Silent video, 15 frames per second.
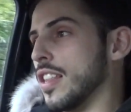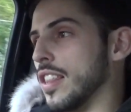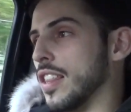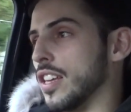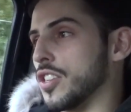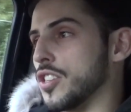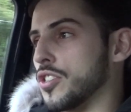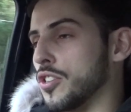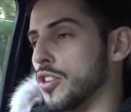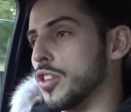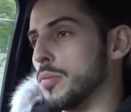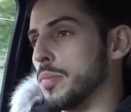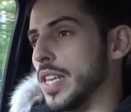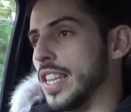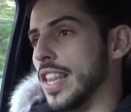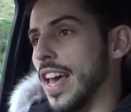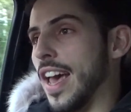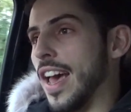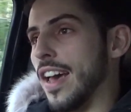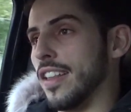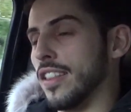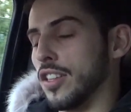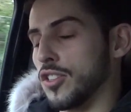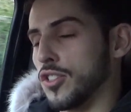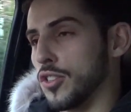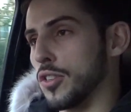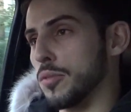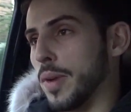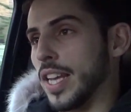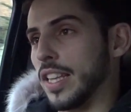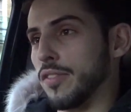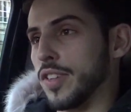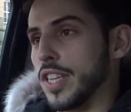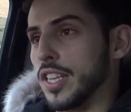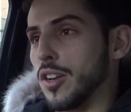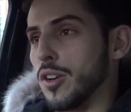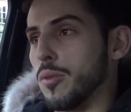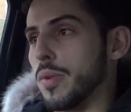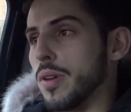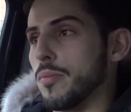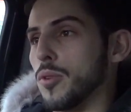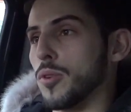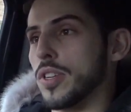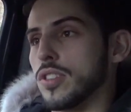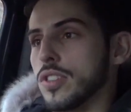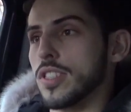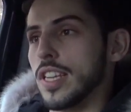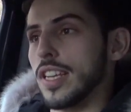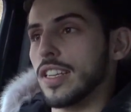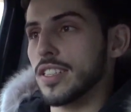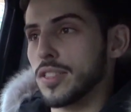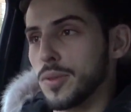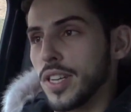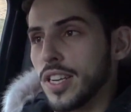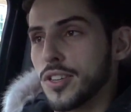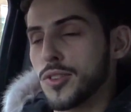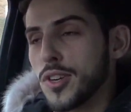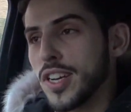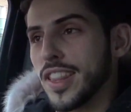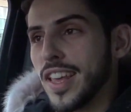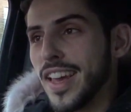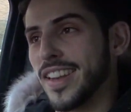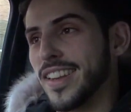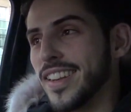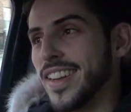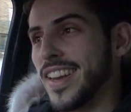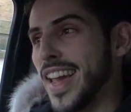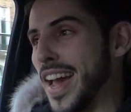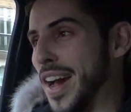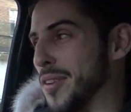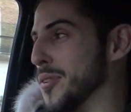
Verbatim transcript: that should be there that should make the video a bit more interesting. So we're going to try that now.